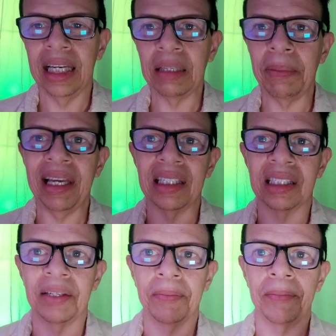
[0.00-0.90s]
It
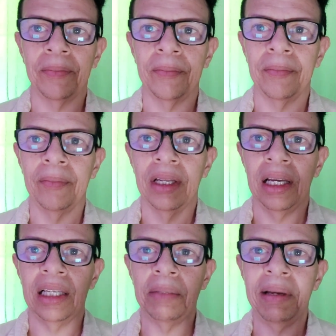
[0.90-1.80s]
depends.
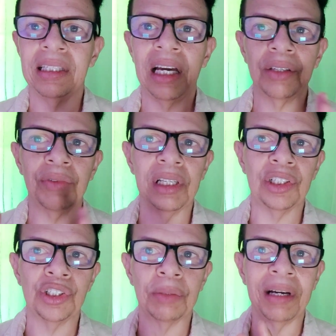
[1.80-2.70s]
It depends how the
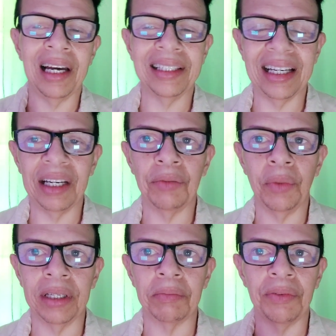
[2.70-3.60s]
relationship
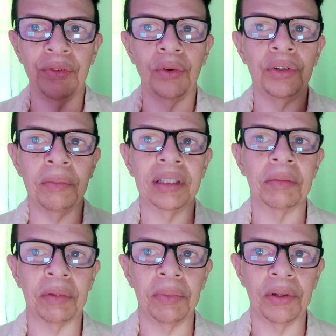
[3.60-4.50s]
online went before you met
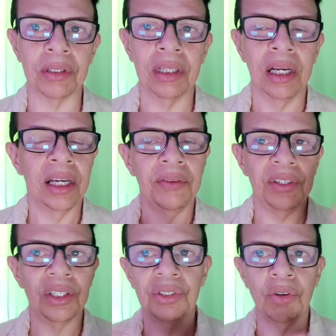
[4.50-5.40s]
them in person. If
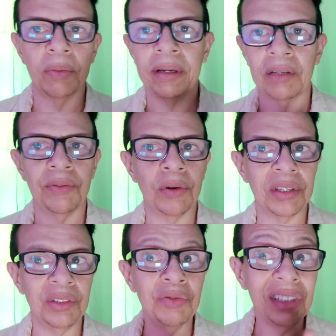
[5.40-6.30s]
you just talk back and
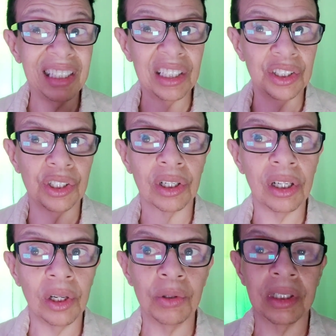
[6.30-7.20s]
forth and you really didn't share
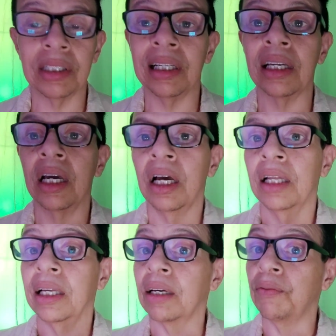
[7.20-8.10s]
closeness, like
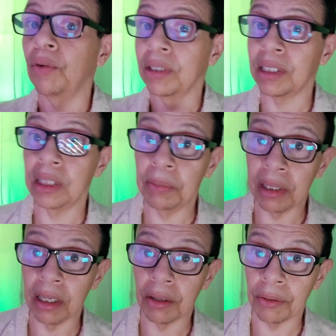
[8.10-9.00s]
falling asleep
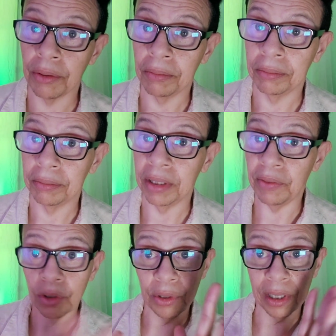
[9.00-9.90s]
together,
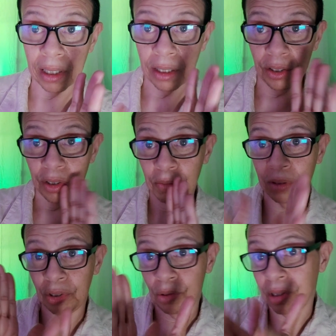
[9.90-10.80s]
even though you're not there, you just
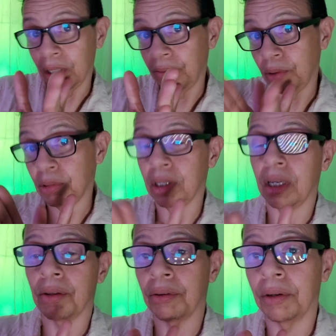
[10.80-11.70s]
put the two cell phones
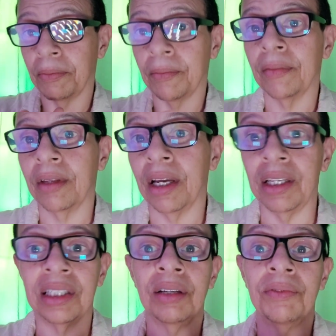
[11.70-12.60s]
together
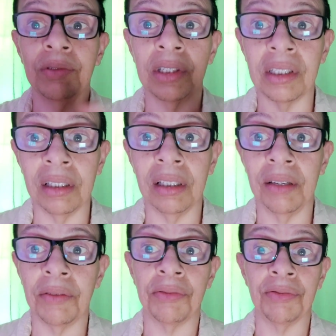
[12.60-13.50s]
and the cell phones are still
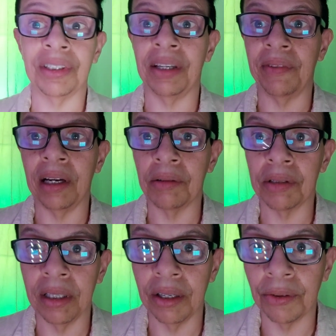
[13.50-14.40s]
on 7
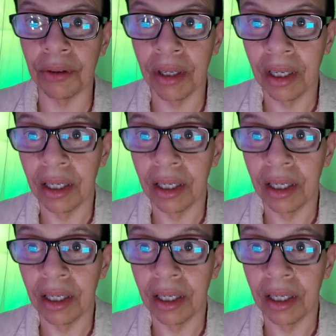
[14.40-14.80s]
hours later.